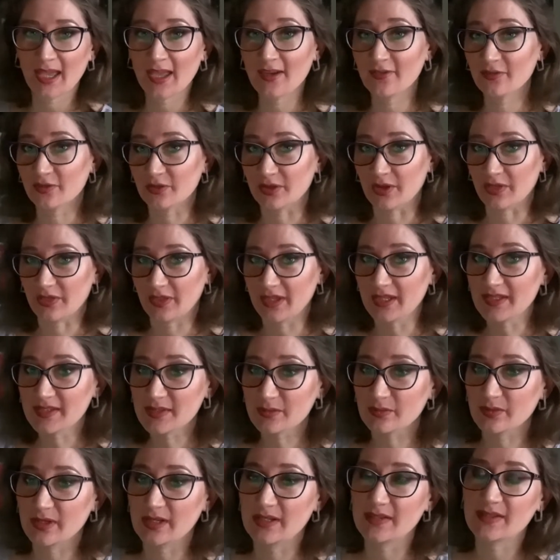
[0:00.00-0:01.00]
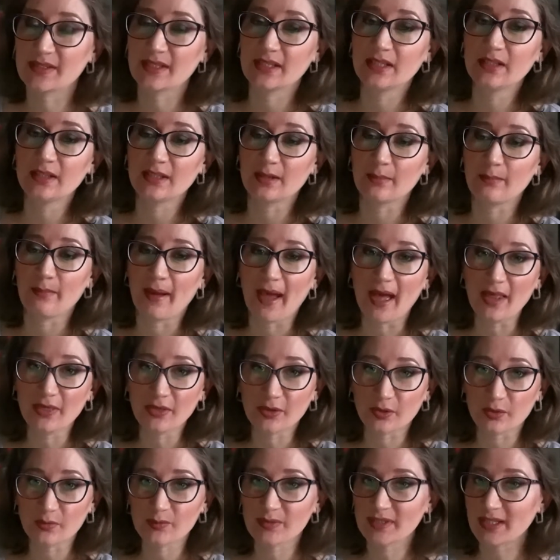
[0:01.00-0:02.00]
For this reason, the
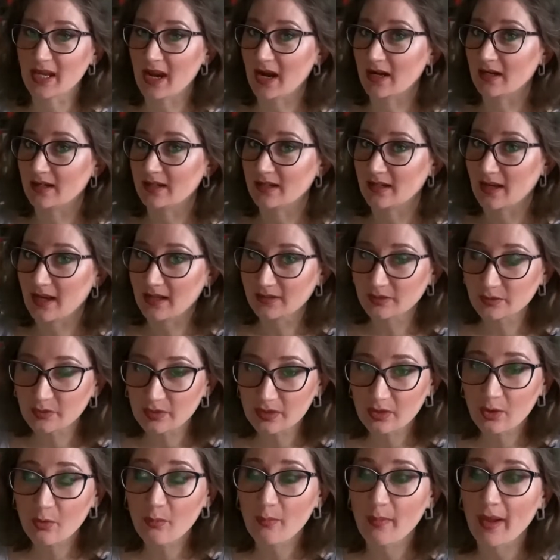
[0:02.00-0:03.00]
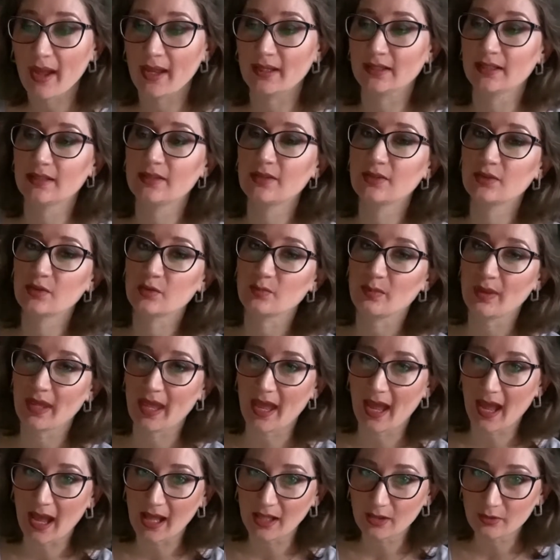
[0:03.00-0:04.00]
bathrooms are not recommended to
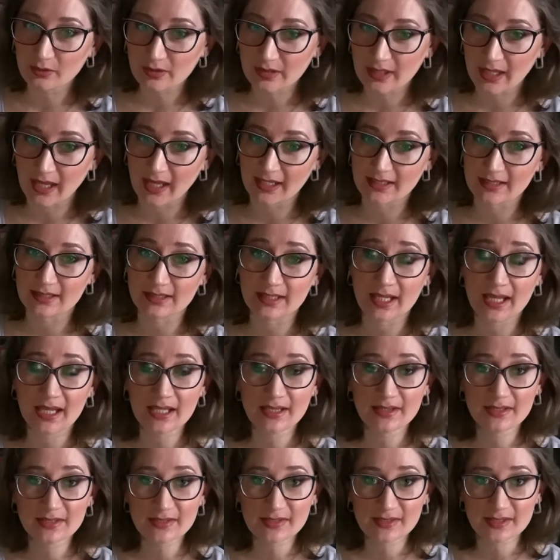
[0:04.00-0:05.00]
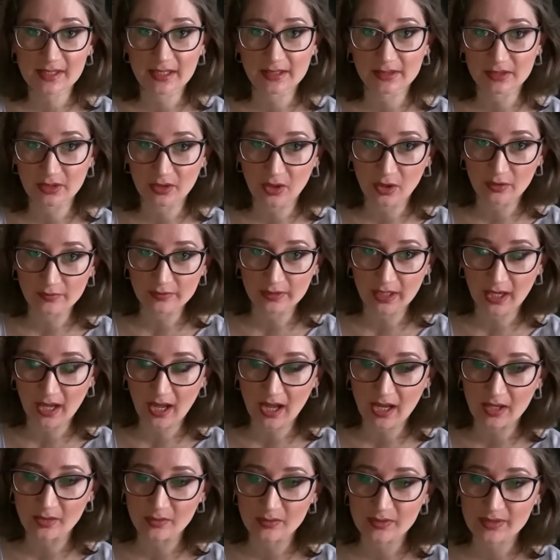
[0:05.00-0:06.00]
be allocated in the center of the
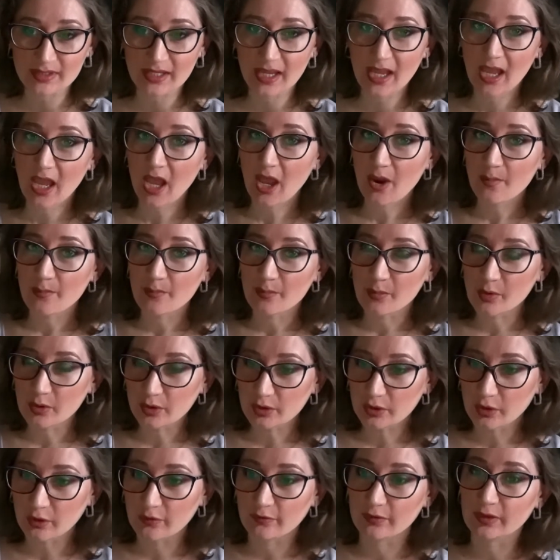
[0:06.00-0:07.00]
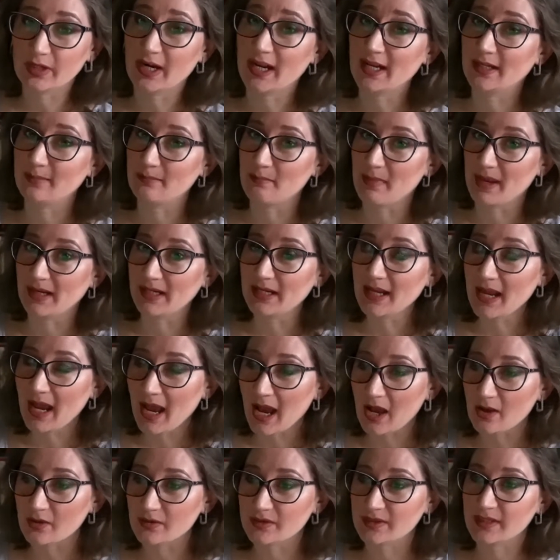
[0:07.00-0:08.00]
house. Moreover, in many
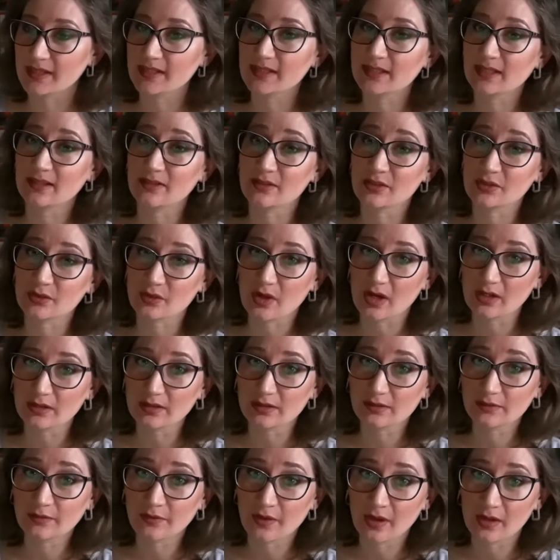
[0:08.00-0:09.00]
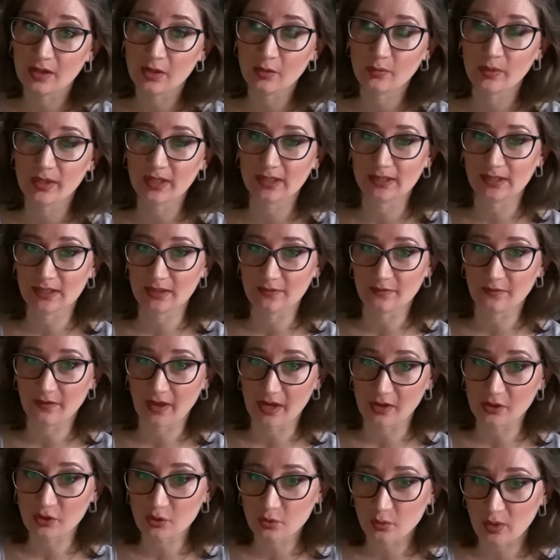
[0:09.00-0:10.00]
houses constructed following the
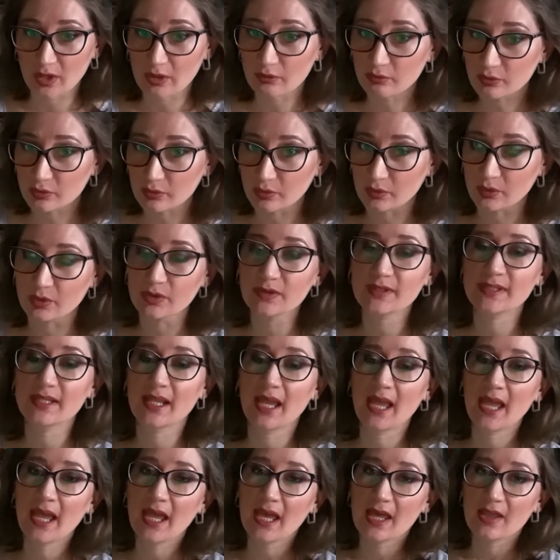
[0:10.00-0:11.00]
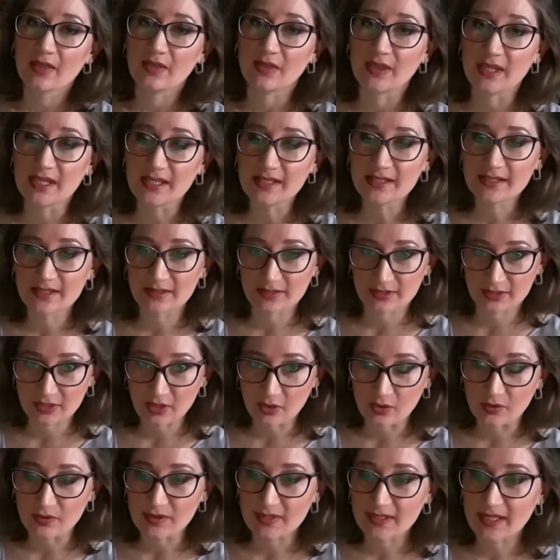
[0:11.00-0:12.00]
Feng Shui rules, these
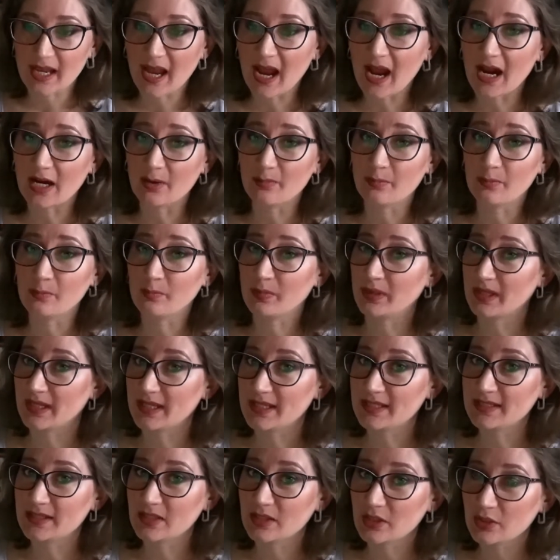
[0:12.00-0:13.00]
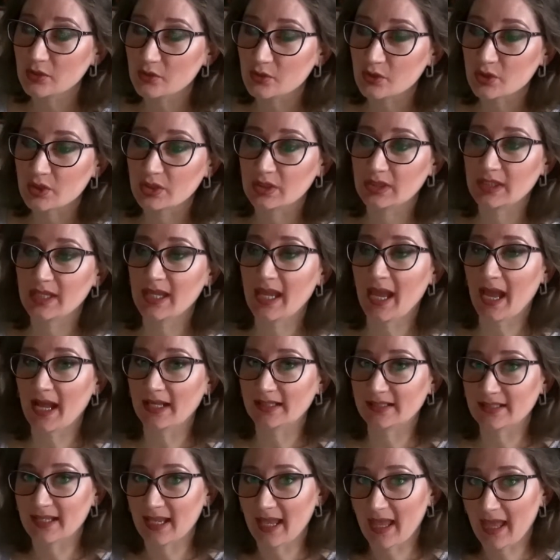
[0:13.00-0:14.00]
zones are placed usually
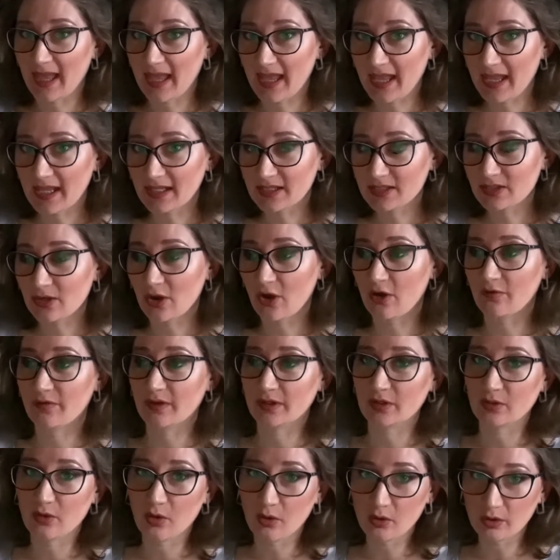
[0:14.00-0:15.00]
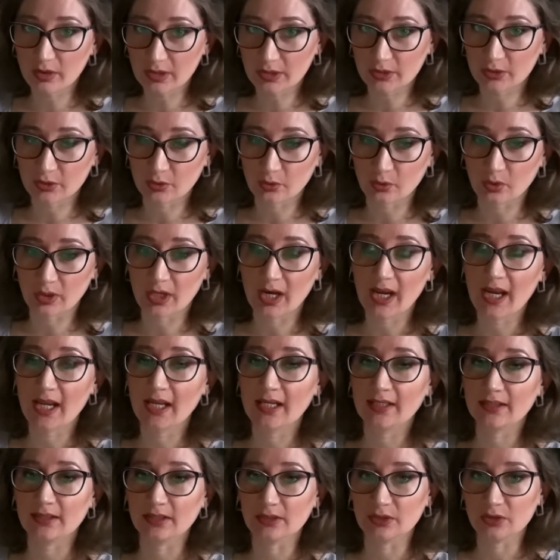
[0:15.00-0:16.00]
at the end of a corridor
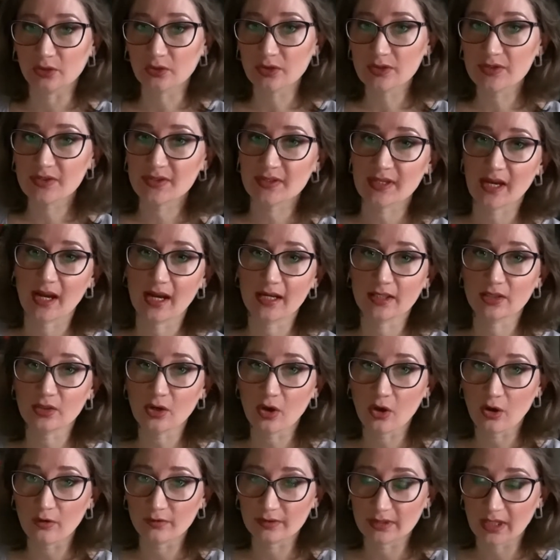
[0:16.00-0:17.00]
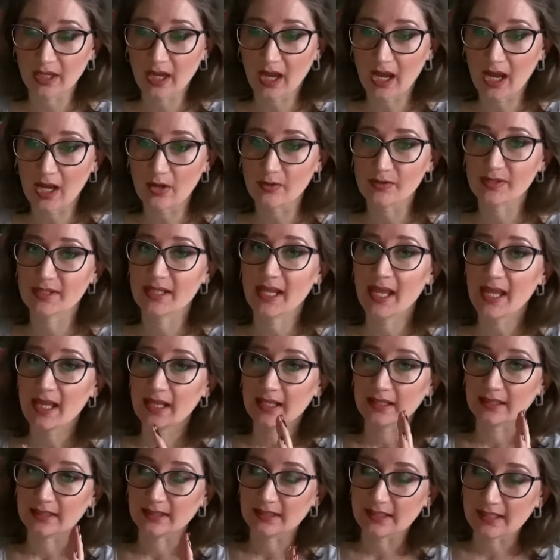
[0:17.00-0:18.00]
in the north side of the house,
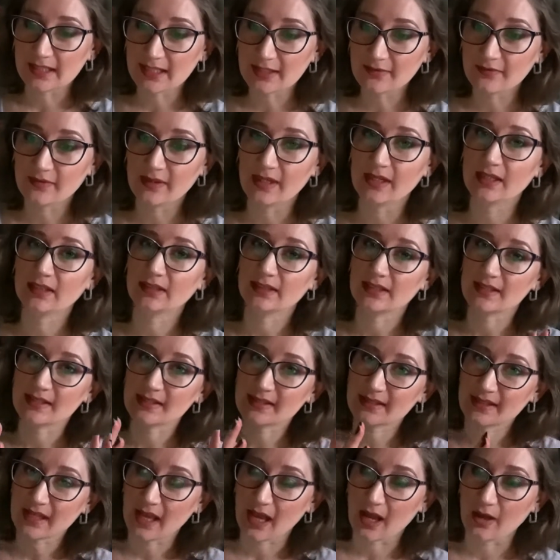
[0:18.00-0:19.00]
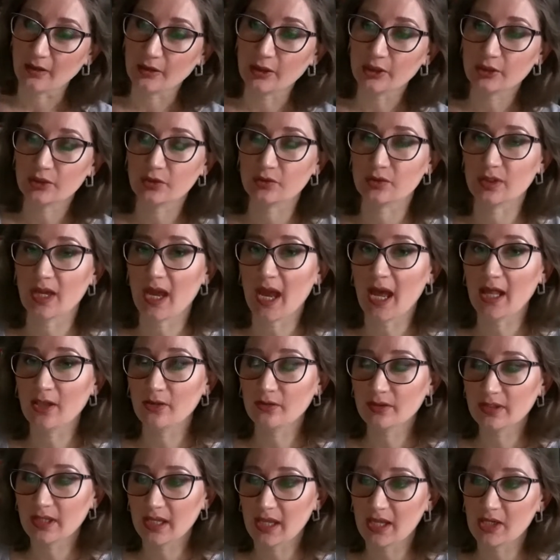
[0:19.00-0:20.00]
leaving the south to the
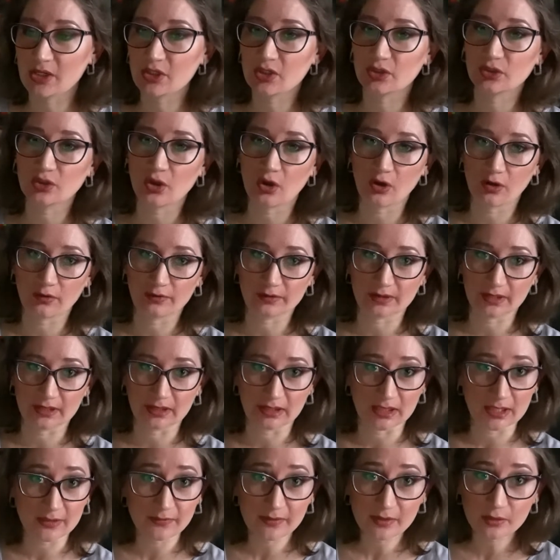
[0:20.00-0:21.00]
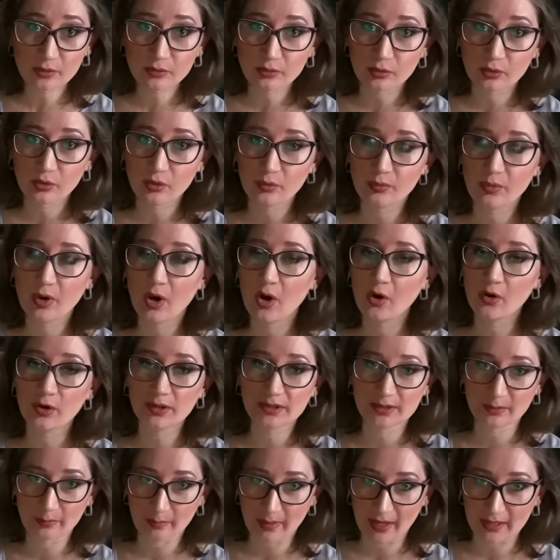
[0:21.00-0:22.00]
allocation of the living room
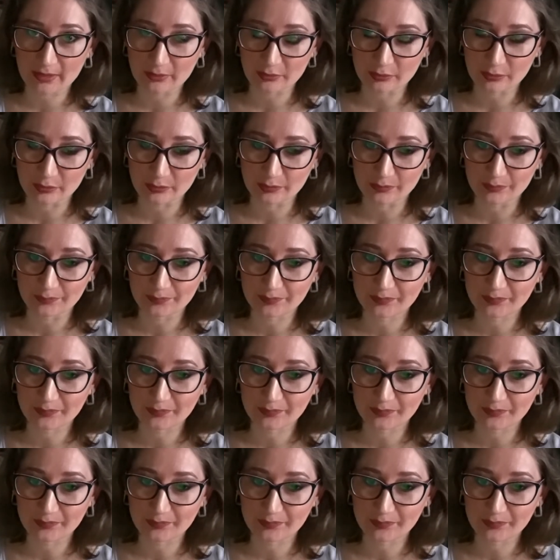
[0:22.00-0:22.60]
or the bedroom.